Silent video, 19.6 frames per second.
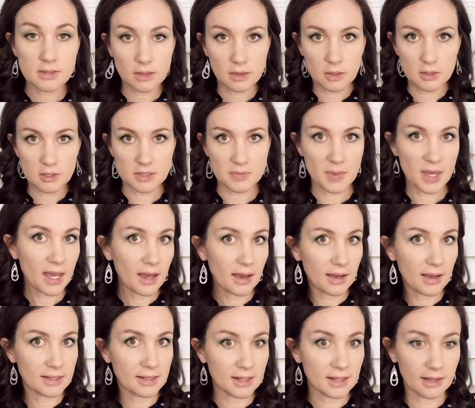so there's my
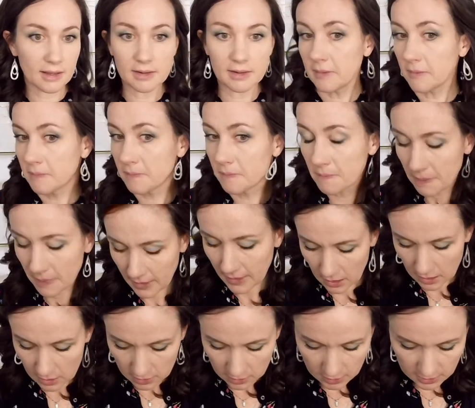eye done.
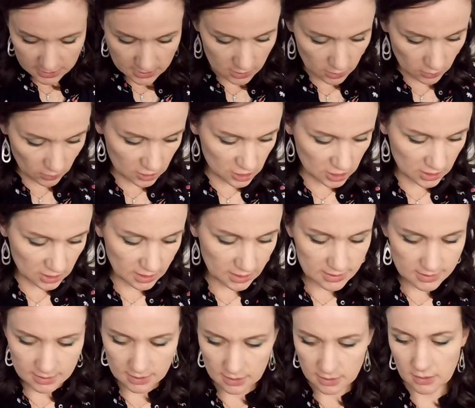Let's go to
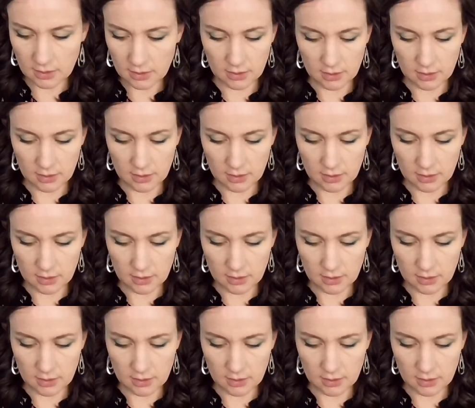cheeks.